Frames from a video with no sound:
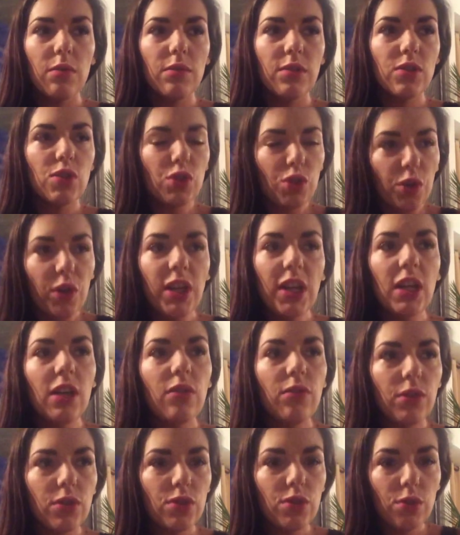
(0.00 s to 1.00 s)

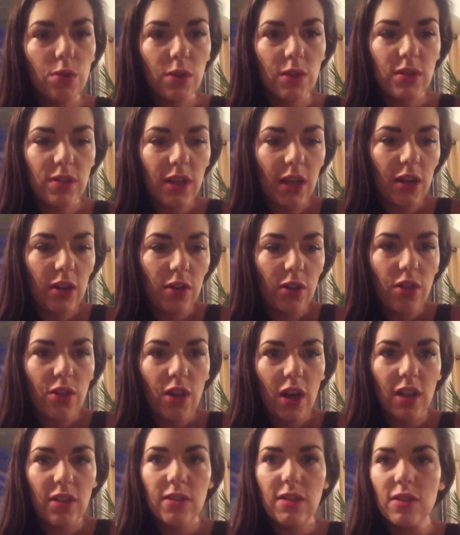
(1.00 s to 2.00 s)
screen for suicidal
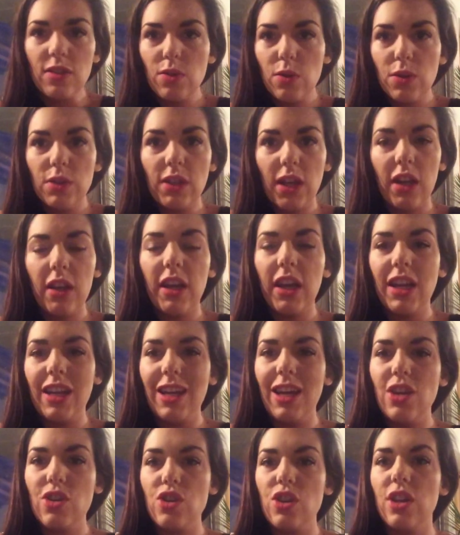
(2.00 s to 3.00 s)
thoughts and suicidal
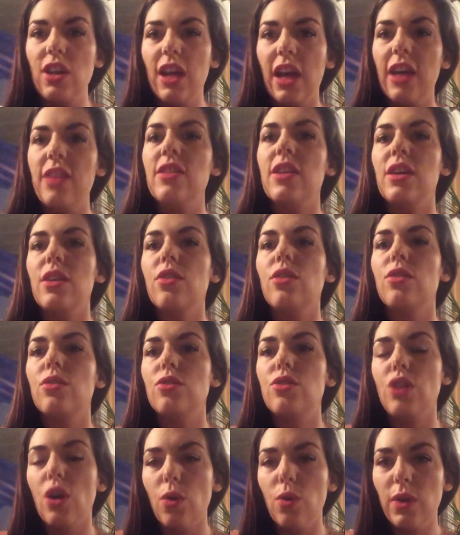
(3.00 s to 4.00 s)
ideation and then
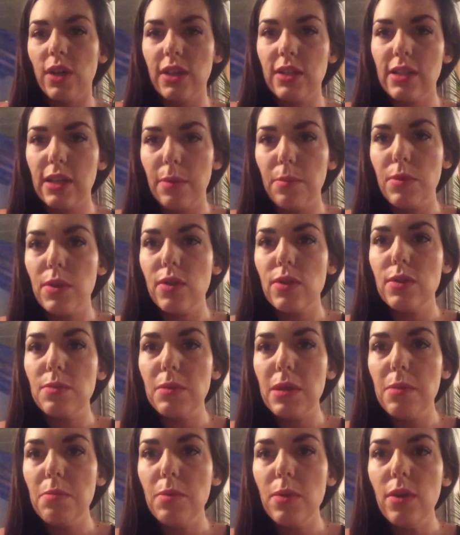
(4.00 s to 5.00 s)
don't accept those
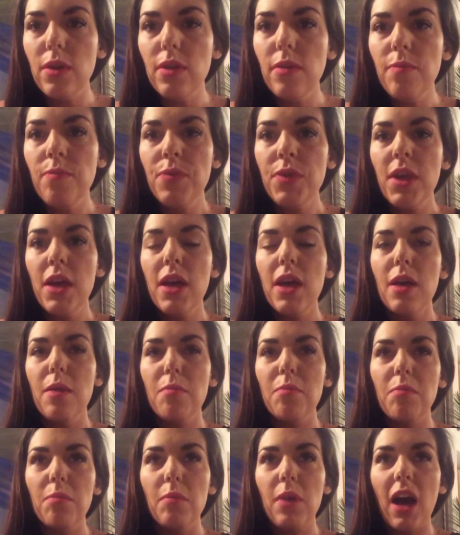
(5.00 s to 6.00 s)
people.
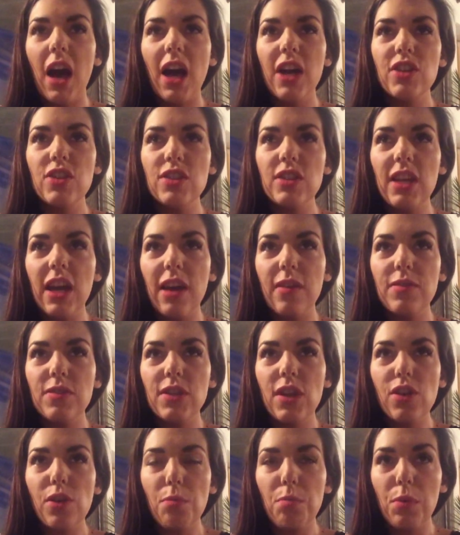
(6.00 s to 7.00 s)
I just have
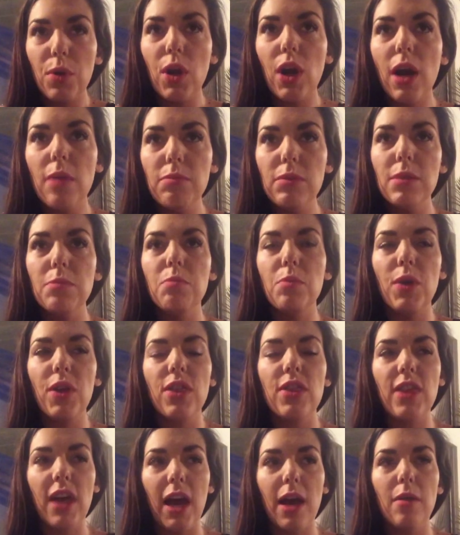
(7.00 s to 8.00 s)
such a problem
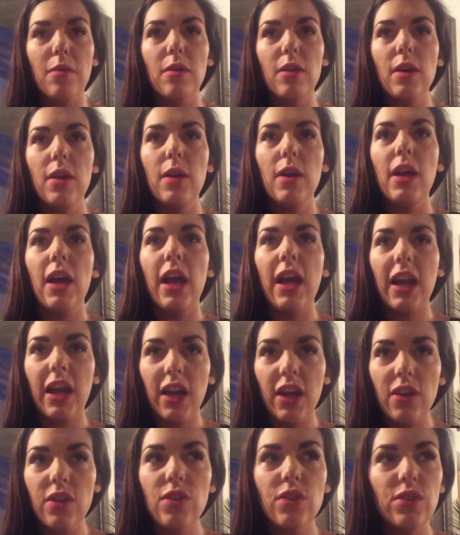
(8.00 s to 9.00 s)
with that. And
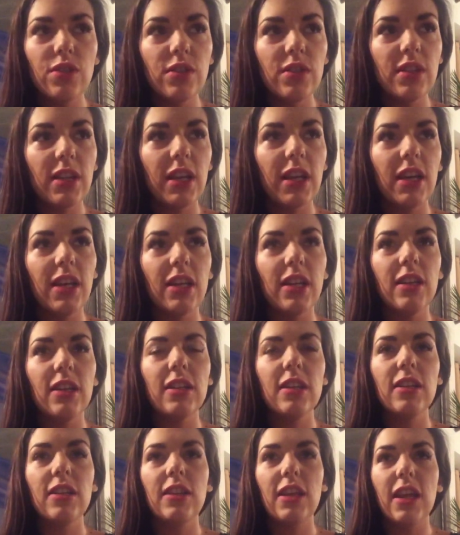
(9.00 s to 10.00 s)
I
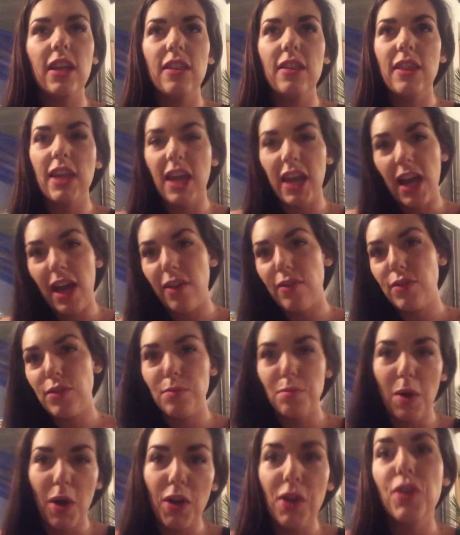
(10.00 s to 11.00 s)
understand that they have to
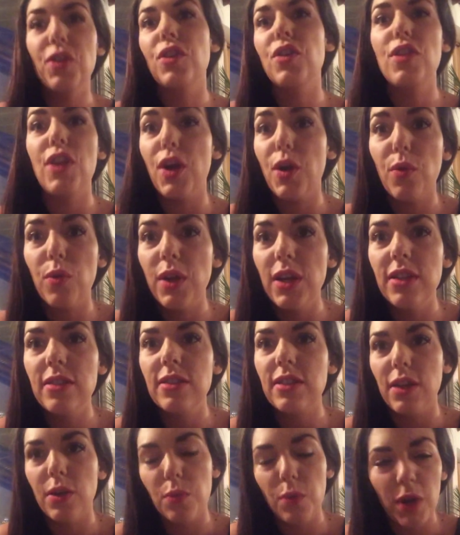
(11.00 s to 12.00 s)
monitor their
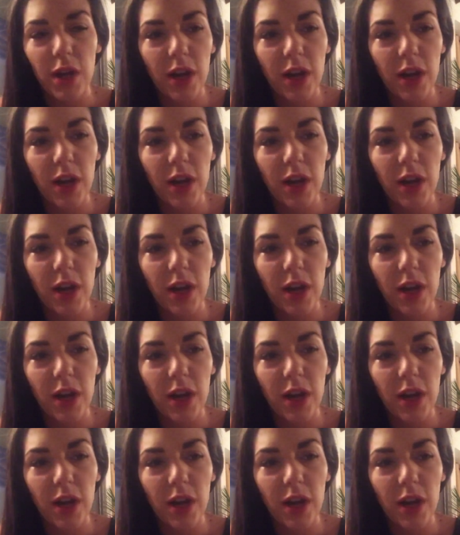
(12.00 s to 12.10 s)
risk and